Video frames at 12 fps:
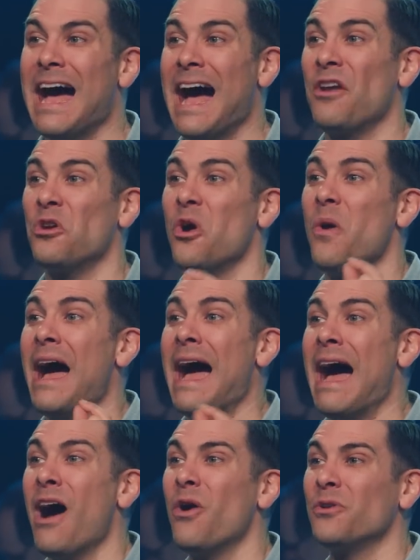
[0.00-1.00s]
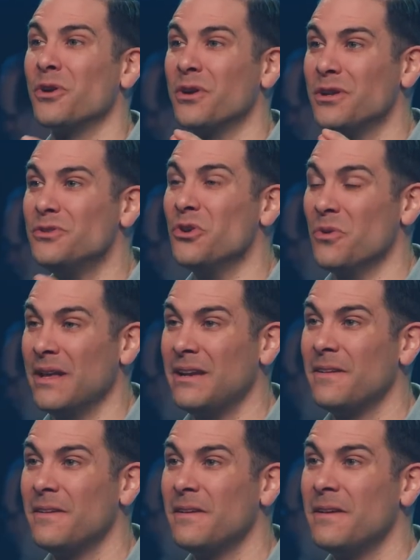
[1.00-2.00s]
I don't know how you're going to do it,
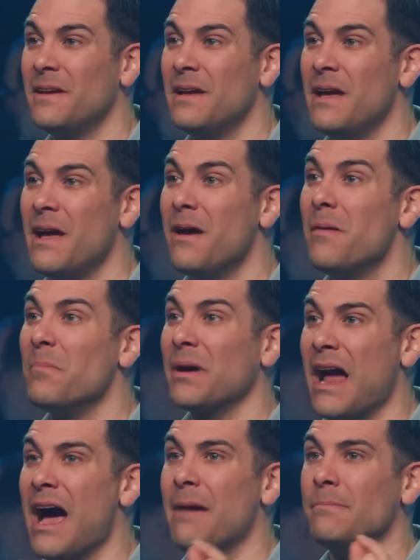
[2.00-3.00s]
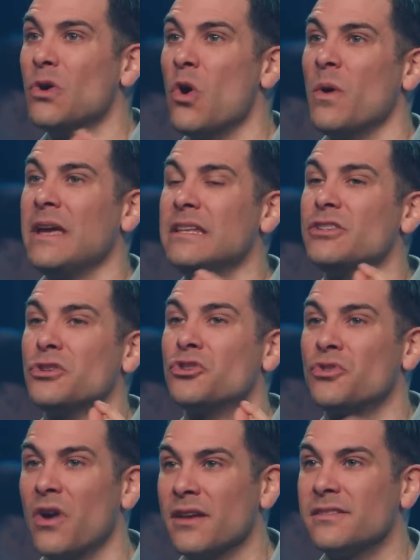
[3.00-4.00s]
but I'm going to
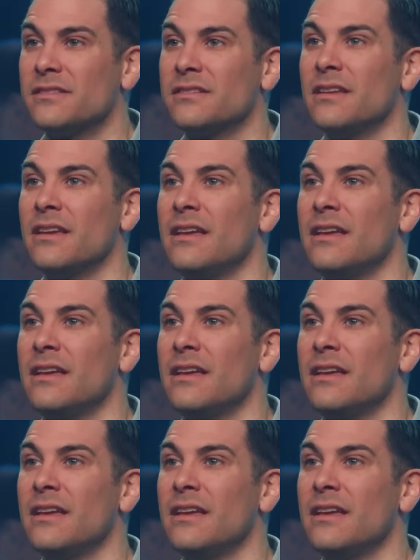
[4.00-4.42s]
trust